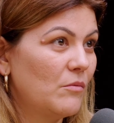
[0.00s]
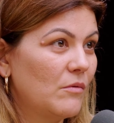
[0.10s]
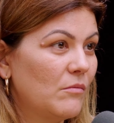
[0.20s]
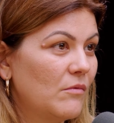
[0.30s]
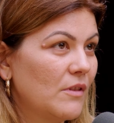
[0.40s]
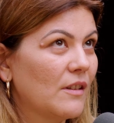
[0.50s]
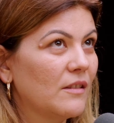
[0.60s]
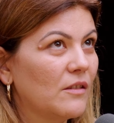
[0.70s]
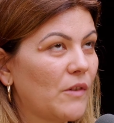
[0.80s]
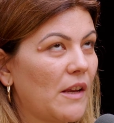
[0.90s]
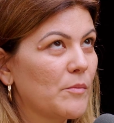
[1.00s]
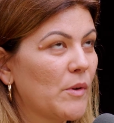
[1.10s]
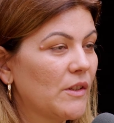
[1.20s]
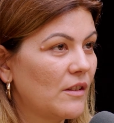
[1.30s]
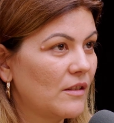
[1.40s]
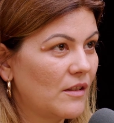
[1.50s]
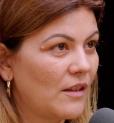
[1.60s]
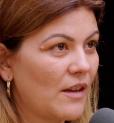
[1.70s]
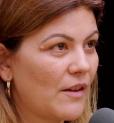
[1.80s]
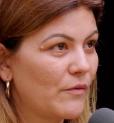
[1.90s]
what kind of expertise
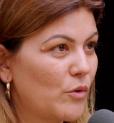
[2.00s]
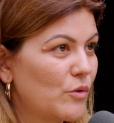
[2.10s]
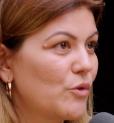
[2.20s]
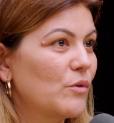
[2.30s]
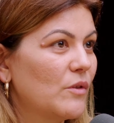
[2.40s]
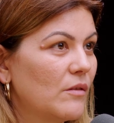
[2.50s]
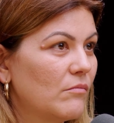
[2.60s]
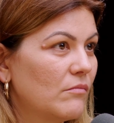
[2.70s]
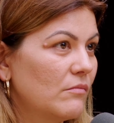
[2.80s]
they have or should?